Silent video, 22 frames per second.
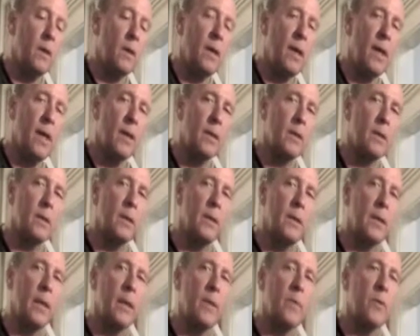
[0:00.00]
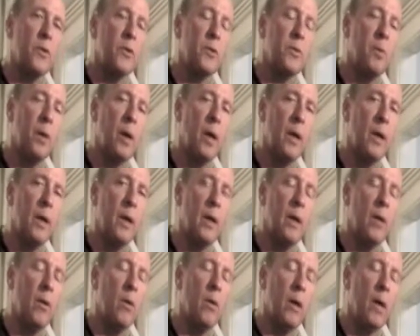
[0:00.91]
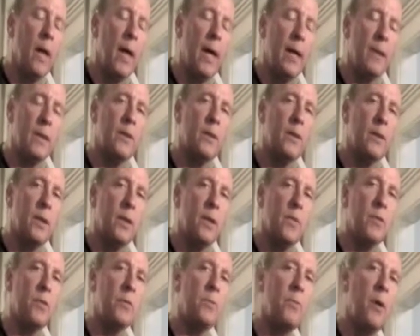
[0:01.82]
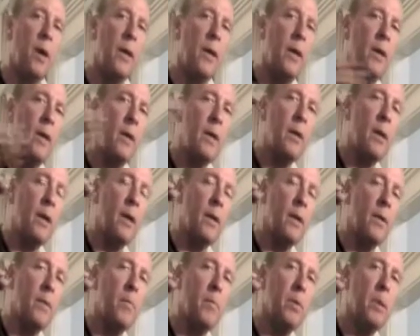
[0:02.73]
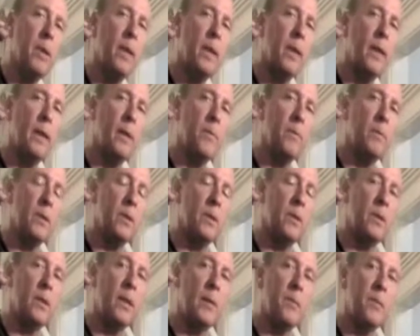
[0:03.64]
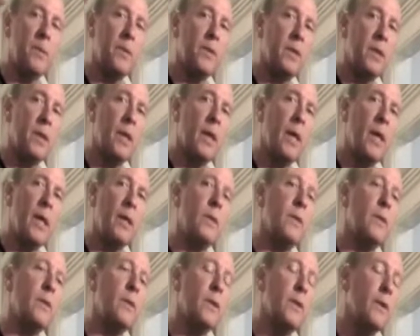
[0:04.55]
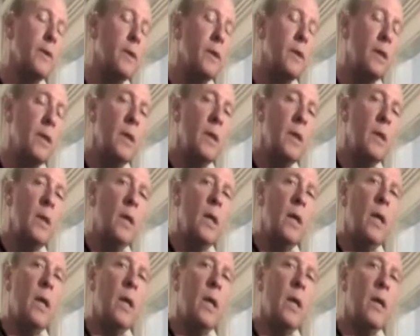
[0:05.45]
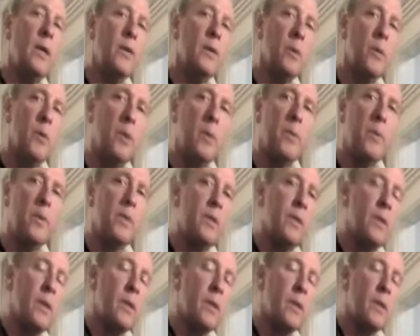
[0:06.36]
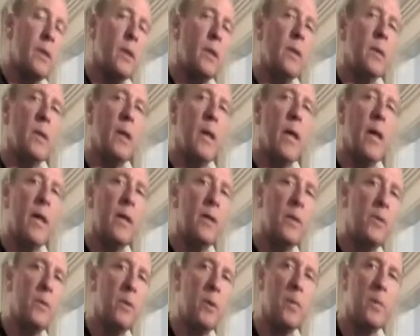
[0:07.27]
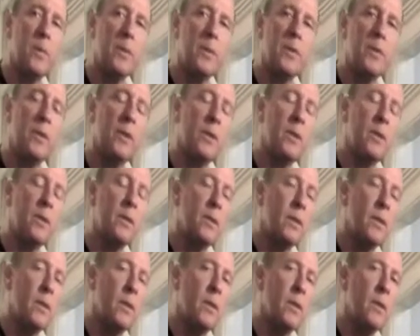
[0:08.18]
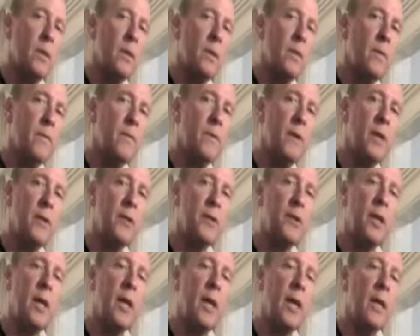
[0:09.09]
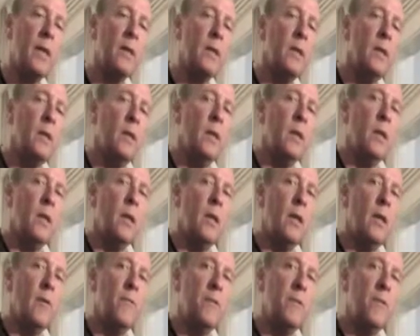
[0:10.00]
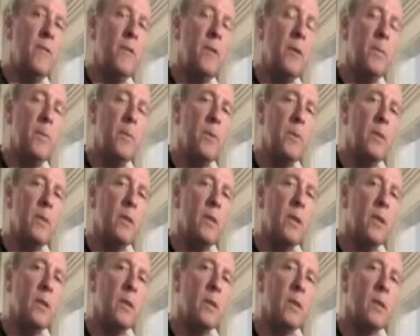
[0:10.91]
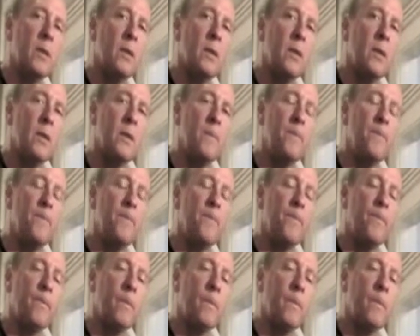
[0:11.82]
gasoline, which brought it, or acetone, which brought it, the blend up to 10% acetone and 20% stale gas, 20% fresh gas, and 50%